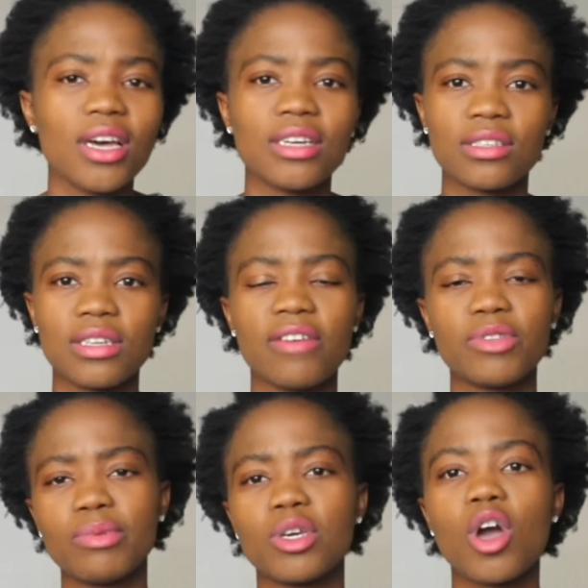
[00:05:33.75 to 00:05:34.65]
It doesn't have
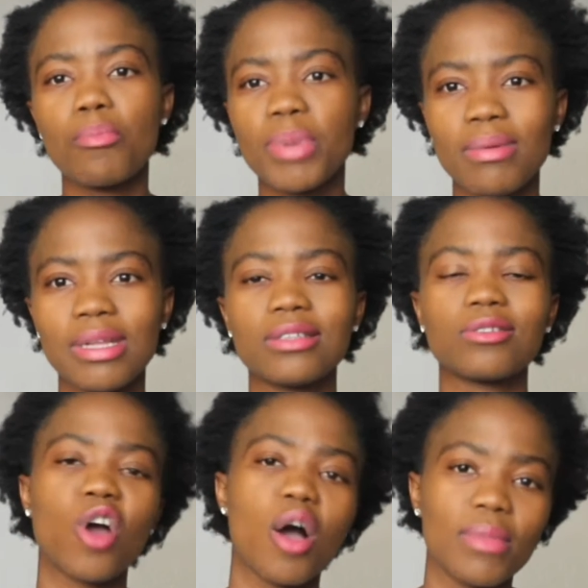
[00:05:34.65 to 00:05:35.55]
to be compliments
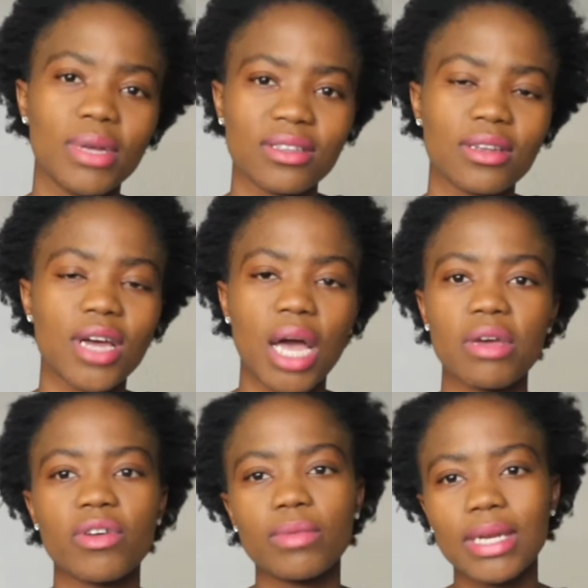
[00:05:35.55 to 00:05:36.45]
and comments that are
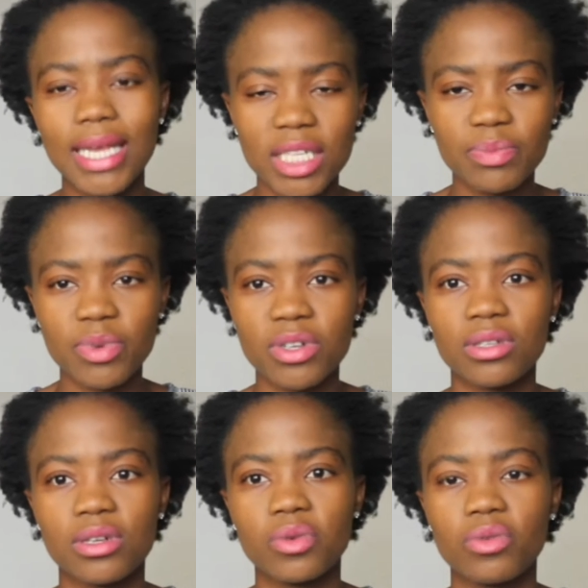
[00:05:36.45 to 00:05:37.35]
coming from the next
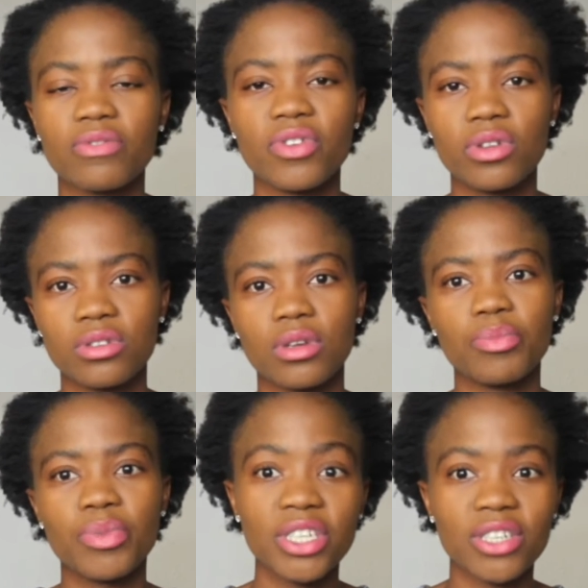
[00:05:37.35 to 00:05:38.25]
person in order for you to start
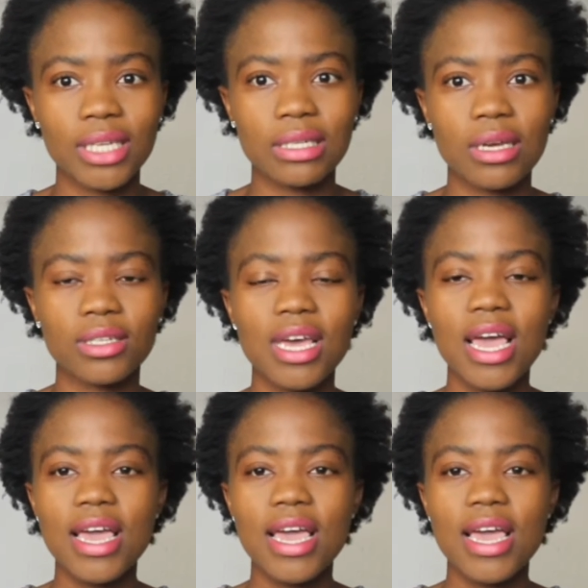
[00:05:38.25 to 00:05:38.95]
appreciating it.